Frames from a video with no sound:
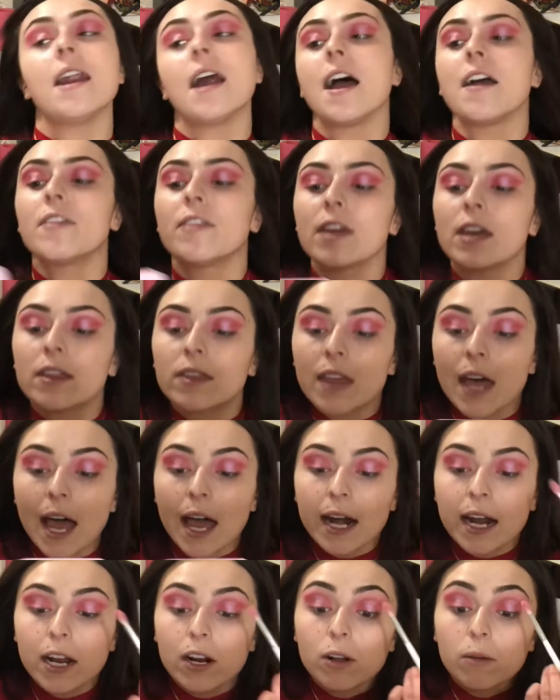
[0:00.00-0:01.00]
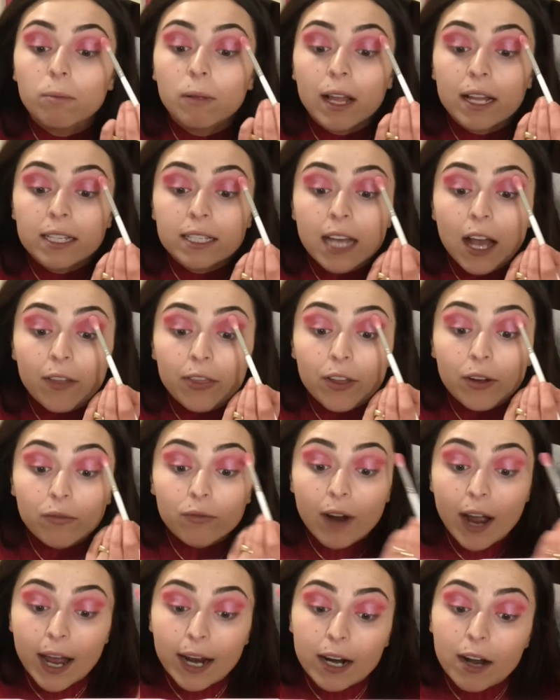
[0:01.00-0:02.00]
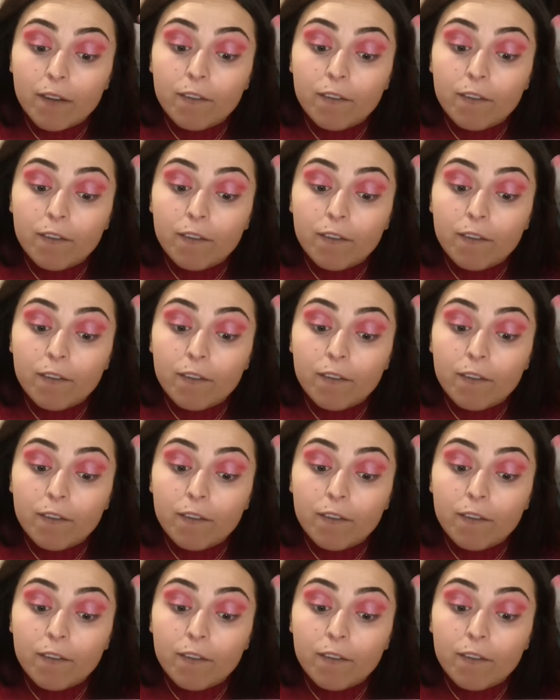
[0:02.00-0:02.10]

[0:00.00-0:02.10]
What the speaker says: I think that it'll blend out the red